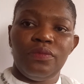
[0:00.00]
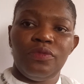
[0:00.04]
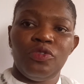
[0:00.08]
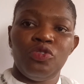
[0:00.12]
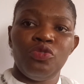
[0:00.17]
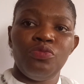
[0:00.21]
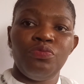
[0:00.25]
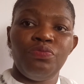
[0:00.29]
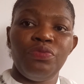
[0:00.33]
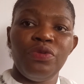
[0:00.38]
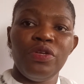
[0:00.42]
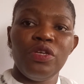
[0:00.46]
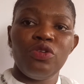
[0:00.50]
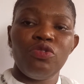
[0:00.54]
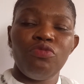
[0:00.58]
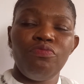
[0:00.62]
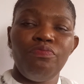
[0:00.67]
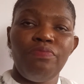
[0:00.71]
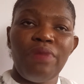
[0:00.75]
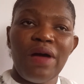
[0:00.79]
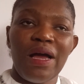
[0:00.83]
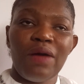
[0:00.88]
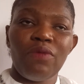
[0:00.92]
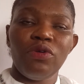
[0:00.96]
to bring you
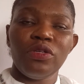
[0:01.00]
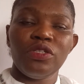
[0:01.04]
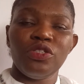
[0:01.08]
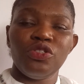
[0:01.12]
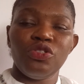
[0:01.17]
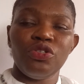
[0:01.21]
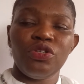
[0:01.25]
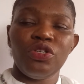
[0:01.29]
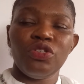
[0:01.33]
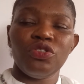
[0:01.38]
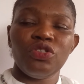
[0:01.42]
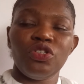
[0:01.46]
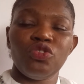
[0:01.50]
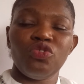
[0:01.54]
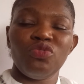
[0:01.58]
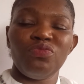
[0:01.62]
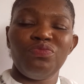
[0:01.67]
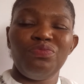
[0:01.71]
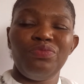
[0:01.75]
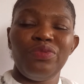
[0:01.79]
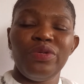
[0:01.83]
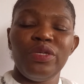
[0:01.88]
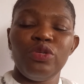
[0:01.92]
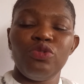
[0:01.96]
back. What insurance is to
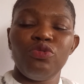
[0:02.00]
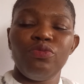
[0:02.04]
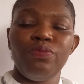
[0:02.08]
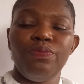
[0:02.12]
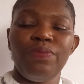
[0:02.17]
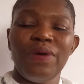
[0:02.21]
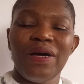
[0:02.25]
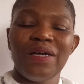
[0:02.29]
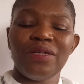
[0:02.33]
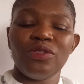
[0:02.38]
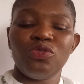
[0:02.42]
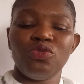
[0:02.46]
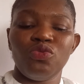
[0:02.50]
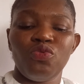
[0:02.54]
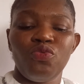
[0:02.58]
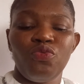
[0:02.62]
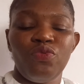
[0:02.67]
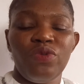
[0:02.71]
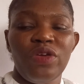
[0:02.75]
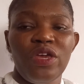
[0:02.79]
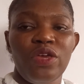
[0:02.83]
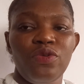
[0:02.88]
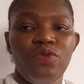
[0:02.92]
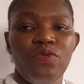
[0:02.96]
bring you back to
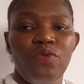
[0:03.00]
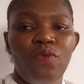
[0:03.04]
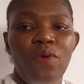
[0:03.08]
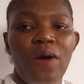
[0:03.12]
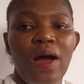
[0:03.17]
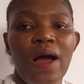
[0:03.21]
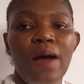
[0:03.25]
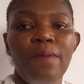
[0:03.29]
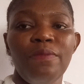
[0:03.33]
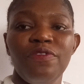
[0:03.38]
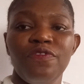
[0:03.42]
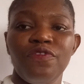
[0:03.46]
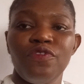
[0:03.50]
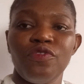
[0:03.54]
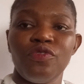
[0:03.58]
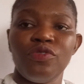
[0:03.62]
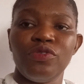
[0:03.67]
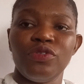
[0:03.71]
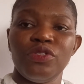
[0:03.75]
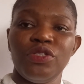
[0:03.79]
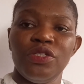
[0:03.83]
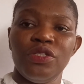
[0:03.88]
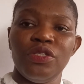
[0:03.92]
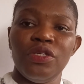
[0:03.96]
where you are
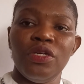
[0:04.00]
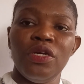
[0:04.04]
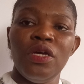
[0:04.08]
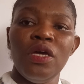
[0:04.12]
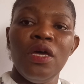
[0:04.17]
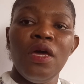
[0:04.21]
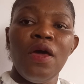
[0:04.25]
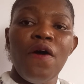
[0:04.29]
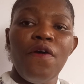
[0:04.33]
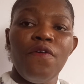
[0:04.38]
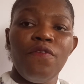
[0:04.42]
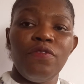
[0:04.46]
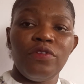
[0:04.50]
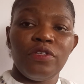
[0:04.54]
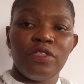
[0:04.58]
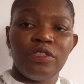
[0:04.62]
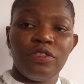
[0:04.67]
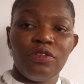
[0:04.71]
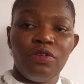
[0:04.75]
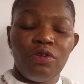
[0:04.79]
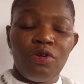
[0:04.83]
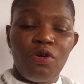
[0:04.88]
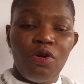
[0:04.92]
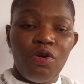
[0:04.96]
before the
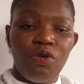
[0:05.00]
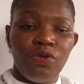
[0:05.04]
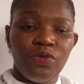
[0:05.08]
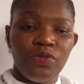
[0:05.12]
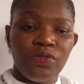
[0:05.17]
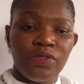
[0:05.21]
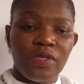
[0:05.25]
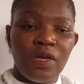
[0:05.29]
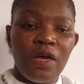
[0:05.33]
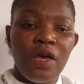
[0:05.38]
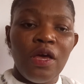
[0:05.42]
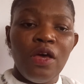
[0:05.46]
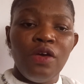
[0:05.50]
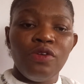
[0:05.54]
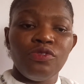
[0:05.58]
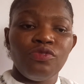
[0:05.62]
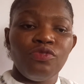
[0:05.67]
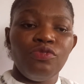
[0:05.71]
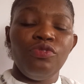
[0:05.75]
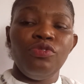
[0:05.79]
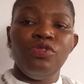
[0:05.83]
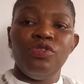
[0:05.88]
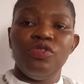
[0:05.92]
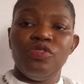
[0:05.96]
risk occurs.
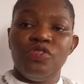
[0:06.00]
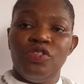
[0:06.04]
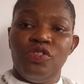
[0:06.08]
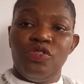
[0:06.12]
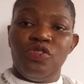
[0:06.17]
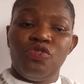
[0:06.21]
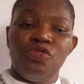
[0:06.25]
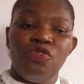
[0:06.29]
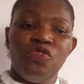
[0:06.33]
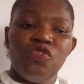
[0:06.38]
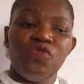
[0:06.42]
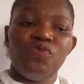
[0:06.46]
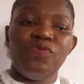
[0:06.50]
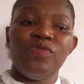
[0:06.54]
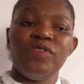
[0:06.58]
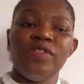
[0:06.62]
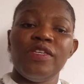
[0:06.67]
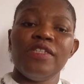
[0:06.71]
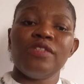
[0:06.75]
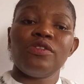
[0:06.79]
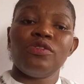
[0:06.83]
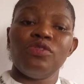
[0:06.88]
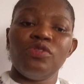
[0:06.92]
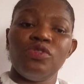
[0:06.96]
So it ensures
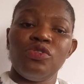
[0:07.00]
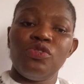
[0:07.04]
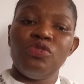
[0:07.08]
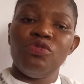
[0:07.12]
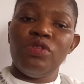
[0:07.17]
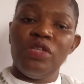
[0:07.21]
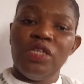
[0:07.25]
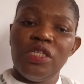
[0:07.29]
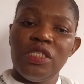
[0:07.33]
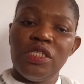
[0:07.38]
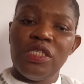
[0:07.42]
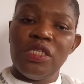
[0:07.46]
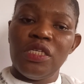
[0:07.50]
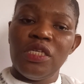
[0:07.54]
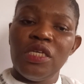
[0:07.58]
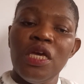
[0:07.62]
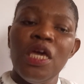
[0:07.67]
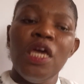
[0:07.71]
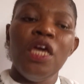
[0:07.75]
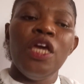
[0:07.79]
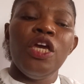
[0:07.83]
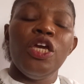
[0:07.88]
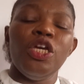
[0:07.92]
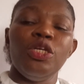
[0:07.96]
business continuity.
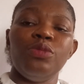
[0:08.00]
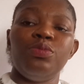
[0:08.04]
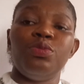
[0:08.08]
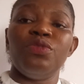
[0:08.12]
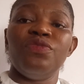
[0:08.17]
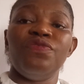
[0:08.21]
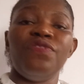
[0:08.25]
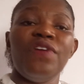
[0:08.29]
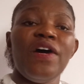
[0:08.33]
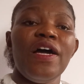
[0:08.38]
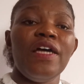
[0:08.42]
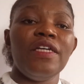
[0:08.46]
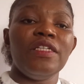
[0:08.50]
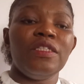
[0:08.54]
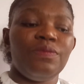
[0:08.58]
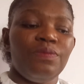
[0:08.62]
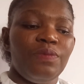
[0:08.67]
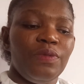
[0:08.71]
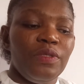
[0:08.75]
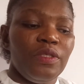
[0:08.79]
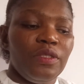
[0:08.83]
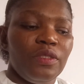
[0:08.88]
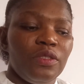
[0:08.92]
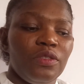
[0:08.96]
It provides
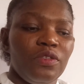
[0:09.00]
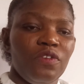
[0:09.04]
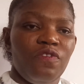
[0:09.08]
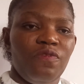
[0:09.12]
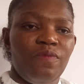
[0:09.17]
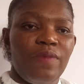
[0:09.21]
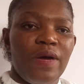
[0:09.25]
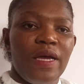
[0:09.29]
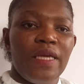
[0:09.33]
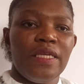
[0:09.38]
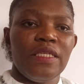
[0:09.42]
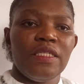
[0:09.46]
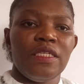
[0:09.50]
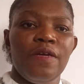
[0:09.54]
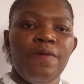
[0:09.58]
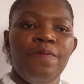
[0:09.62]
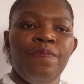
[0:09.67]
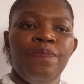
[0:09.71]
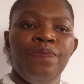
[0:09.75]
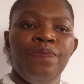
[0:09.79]
peace of mind.